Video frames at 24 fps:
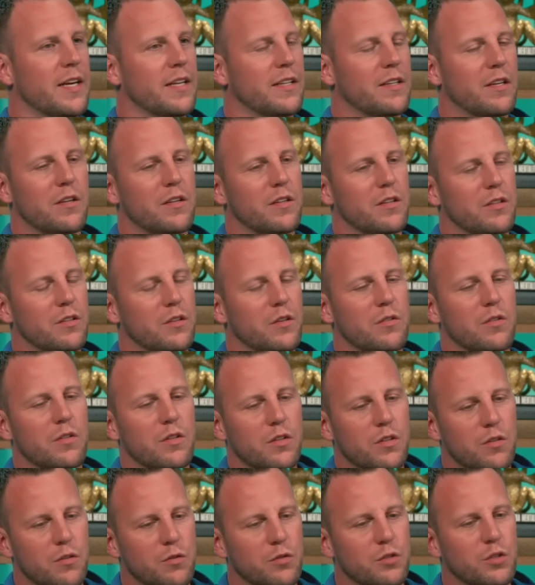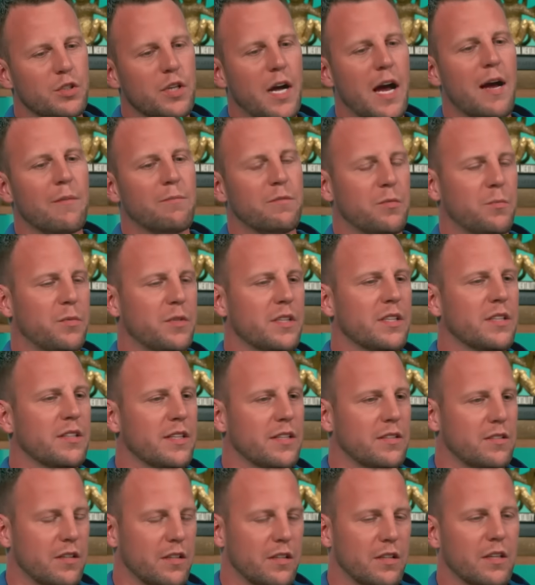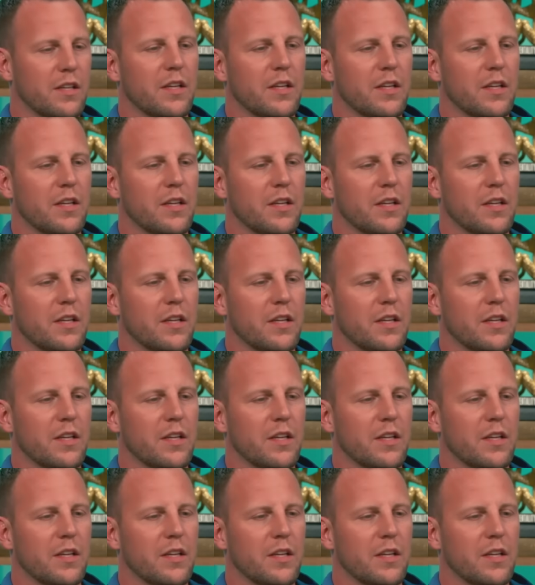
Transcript: that you, your job, particularly as a